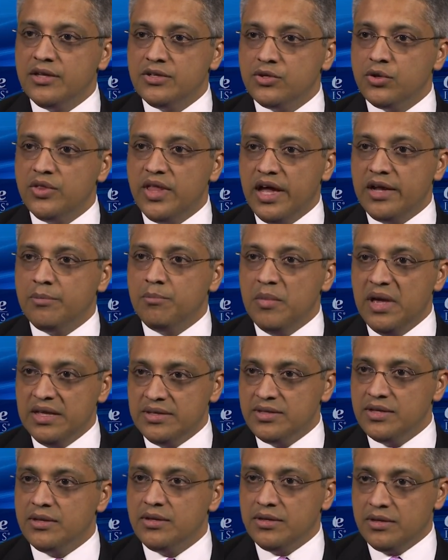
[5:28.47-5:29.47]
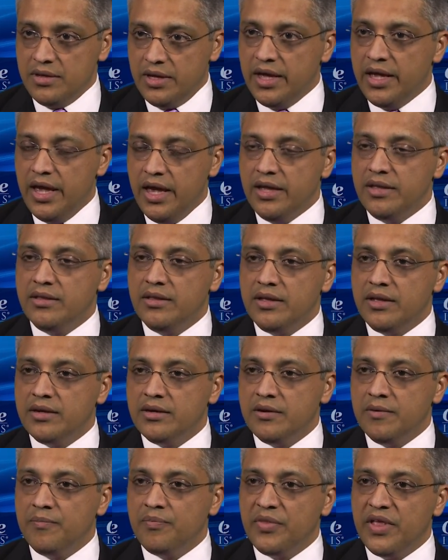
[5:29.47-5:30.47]
So that makes it again
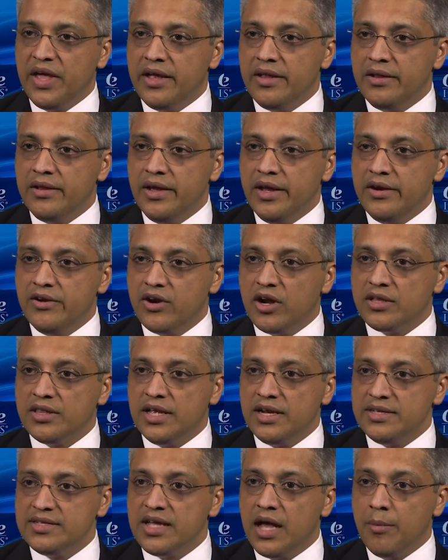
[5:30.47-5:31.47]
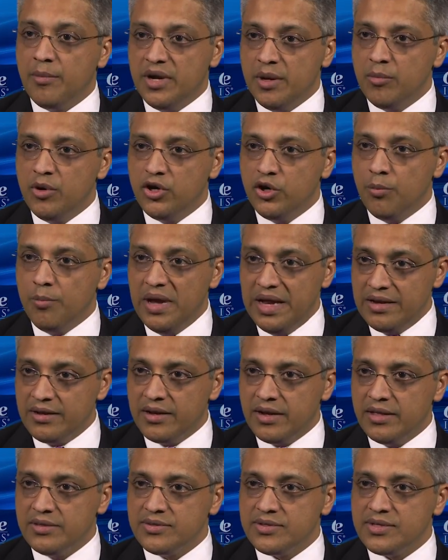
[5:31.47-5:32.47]
um, an, a drug that is amenable to
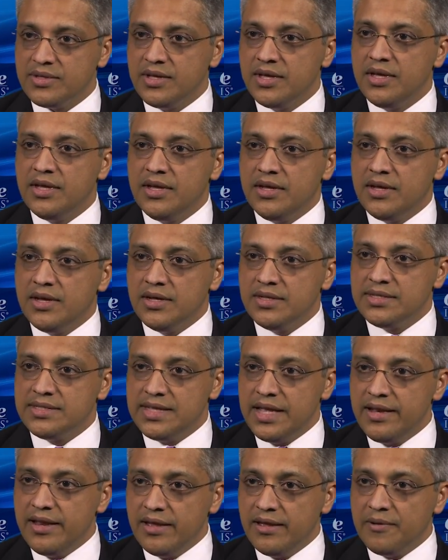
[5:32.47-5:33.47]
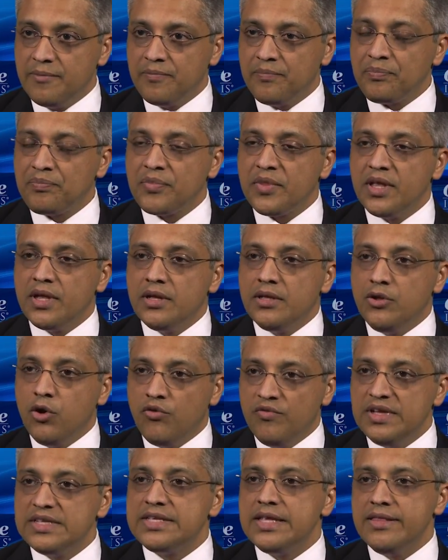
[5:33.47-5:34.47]
maintenance uh, setting.
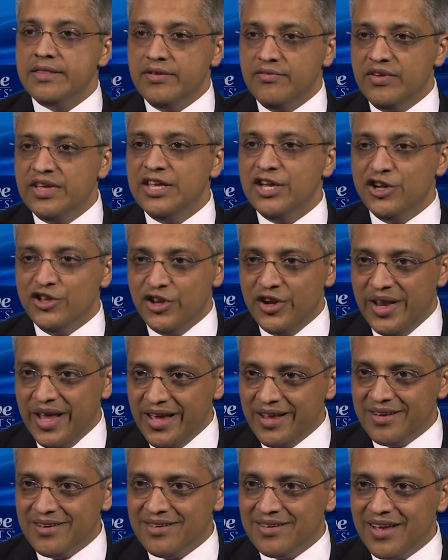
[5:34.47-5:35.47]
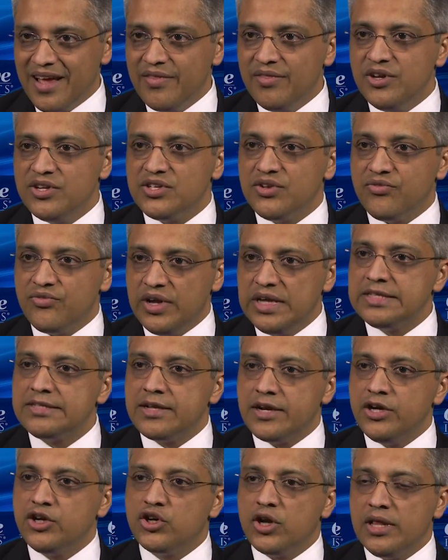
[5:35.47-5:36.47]
Obviously, the, we need the data and there's a phase
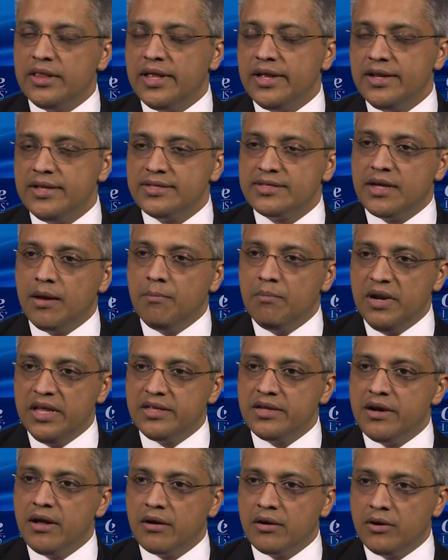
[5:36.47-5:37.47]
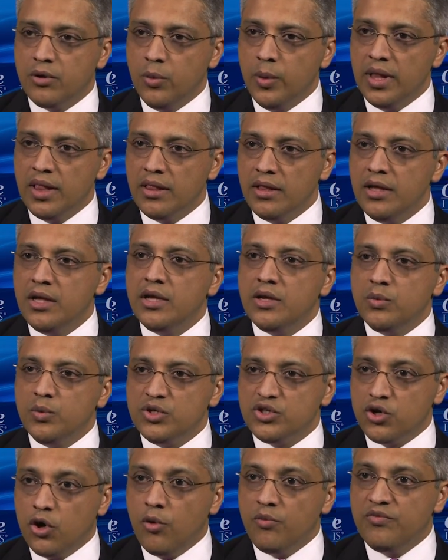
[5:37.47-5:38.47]
3 trial that has completed accrual
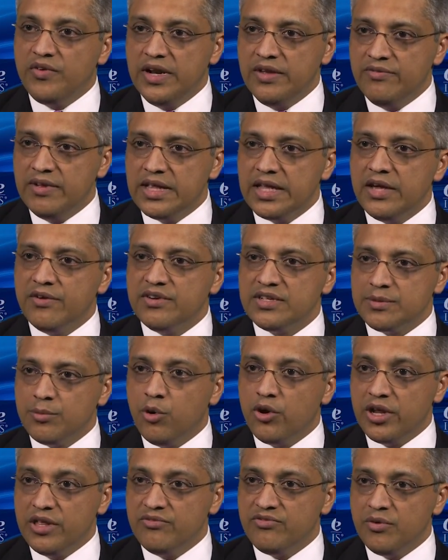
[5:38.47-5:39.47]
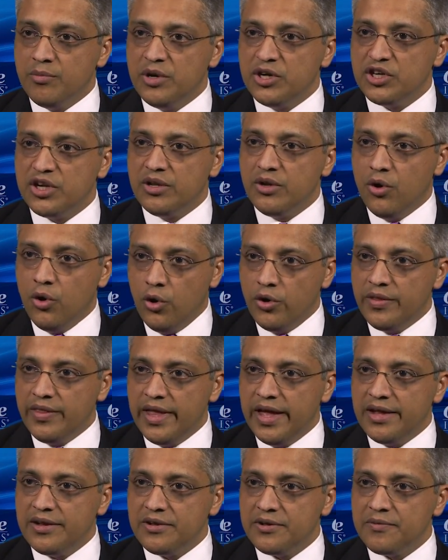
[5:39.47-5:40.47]
which hopefully will give us more information on
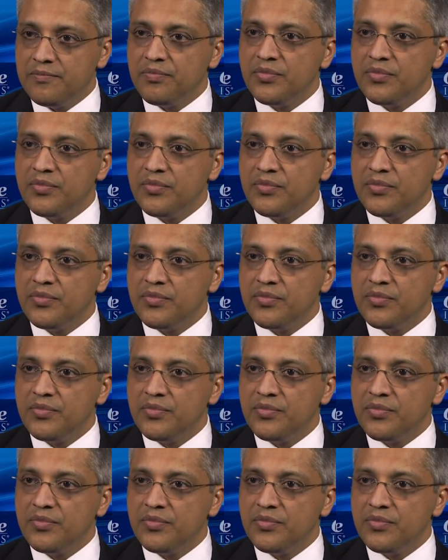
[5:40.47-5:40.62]
that.